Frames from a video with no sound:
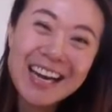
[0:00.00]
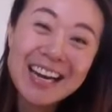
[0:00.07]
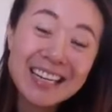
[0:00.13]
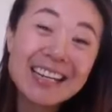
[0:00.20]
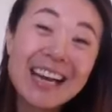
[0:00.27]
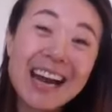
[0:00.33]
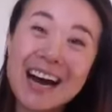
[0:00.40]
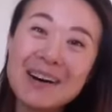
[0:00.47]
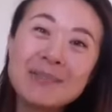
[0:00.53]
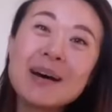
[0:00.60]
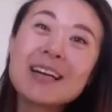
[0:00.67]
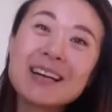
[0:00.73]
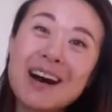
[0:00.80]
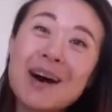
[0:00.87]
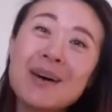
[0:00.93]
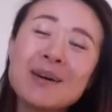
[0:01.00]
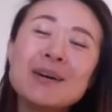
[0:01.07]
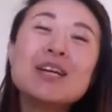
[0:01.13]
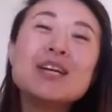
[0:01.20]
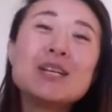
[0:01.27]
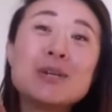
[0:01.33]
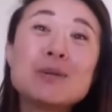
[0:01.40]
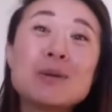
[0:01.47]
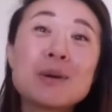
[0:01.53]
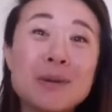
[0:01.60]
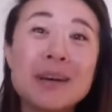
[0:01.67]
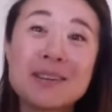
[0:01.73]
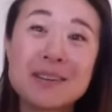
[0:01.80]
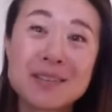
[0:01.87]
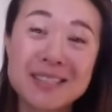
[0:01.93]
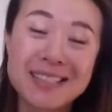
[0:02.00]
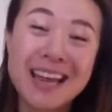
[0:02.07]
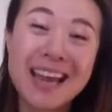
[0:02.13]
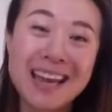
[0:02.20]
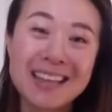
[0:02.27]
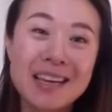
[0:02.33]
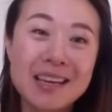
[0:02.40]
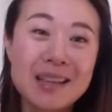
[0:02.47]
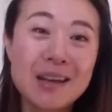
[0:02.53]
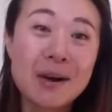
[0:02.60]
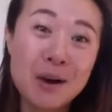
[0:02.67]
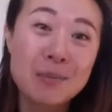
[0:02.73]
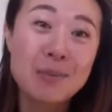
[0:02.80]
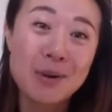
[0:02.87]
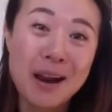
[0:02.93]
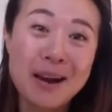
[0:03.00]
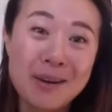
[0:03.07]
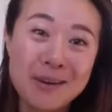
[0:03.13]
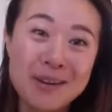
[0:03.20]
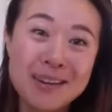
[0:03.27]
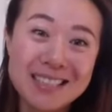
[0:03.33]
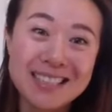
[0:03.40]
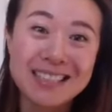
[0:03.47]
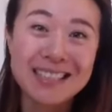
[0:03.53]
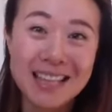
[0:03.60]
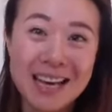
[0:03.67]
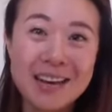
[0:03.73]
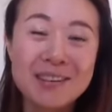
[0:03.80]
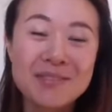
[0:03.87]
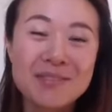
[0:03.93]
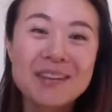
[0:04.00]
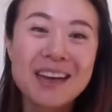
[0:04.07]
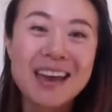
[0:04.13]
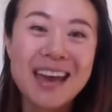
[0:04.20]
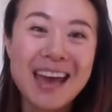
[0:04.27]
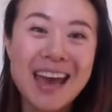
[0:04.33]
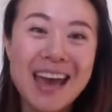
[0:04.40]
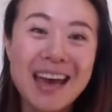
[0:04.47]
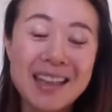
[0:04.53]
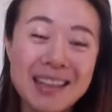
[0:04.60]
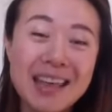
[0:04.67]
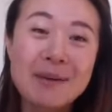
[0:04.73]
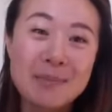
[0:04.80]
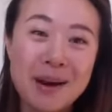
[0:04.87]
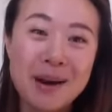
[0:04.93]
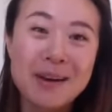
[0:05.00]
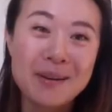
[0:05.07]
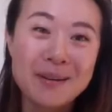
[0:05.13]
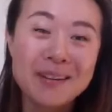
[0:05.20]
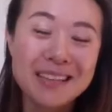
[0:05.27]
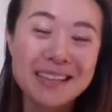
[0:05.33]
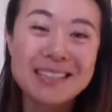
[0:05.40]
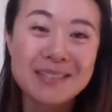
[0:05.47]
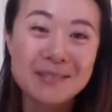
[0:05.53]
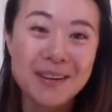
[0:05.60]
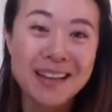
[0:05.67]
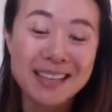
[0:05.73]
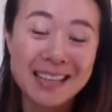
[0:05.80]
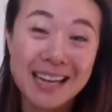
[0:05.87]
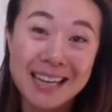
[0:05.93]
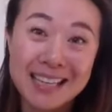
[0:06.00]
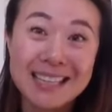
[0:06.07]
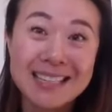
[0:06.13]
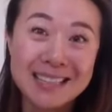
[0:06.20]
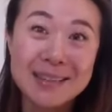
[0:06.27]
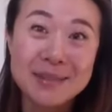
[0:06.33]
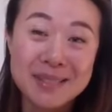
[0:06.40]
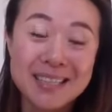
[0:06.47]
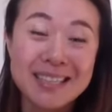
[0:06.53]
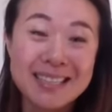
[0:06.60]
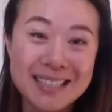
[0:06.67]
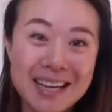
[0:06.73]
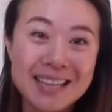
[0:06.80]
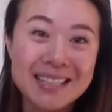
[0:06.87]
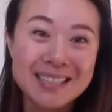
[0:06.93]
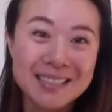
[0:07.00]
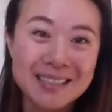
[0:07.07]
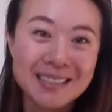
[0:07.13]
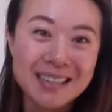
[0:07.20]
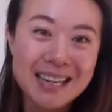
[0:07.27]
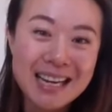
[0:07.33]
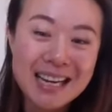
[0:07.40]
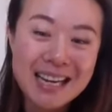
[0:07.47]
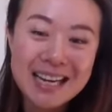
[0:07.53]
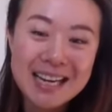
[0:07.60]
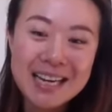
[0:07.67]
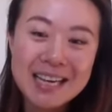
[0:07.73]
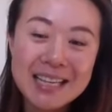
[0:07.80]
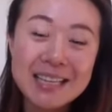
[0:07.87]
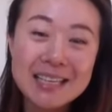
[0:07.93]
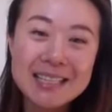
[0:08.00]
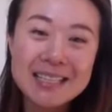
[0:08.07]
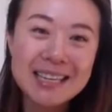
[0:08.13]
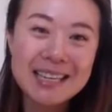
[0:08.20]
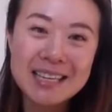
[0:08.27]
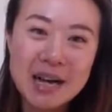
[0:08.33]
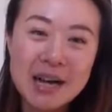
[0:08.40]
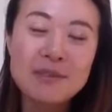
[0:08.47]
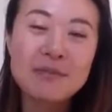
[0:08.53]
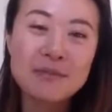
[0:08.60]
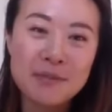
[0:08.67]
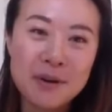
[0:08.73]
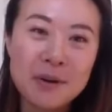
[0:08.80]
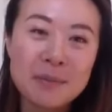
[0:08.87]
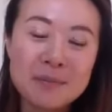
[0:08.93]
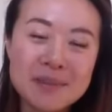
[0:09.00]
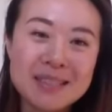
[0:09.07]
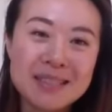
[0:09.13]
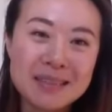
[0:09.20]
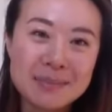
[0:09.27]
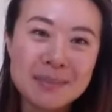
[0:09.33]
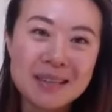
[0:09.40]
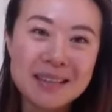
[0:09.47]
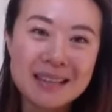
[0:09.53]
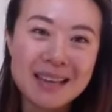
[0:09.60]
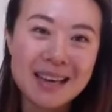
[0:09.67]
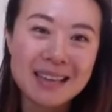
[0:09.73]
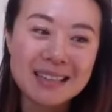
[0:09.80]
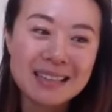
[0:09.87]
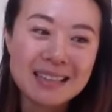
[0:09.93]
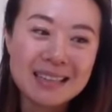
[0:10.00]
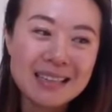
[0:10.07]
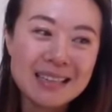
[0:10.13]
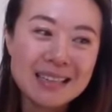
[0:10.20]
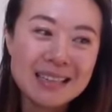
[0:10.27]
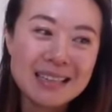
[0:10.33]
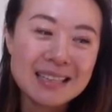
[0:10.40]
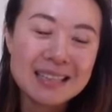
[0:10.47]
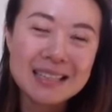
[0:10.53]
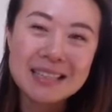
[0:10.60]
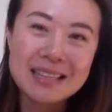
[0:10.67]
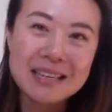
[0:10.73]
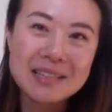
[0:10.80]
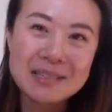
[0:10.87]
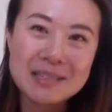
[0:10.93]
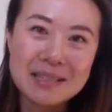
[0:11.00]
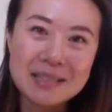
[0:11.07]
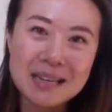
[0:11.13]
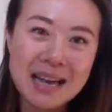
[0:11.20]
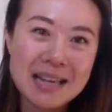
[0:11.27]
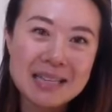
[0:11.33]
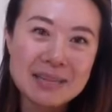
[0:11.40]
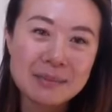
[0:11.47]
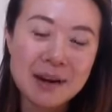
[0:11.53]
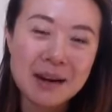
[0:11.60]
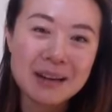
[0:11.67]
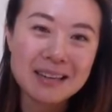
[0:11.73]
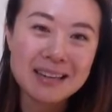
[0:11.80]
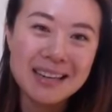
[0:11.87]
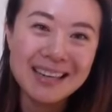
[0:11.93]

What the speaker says: Yeah, I'm like, oh, you don't understand. There are priorities in life, and that priority is the fact that I need to go see this concert. This like confirms to me that teenagers are not smart.